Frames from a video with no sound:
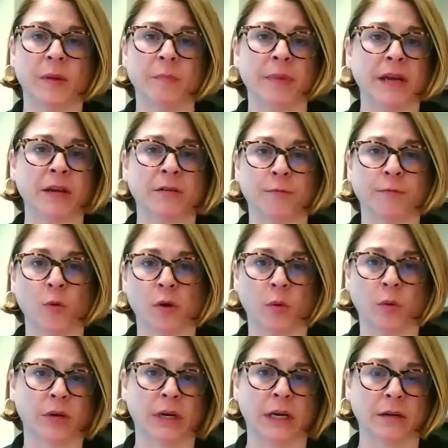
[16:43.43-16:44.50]
but Bank 4
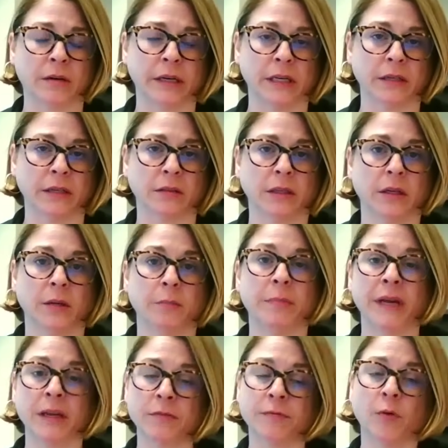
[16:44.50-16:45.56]
won't honor it.
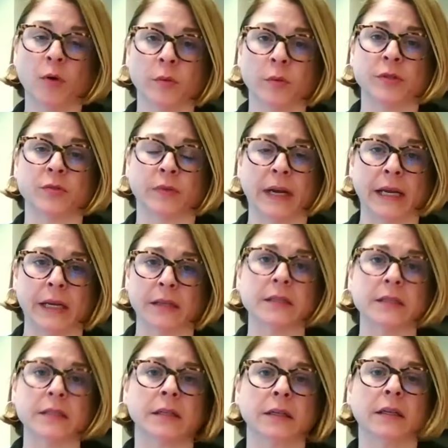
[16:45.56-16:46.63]
Bank 4 was right.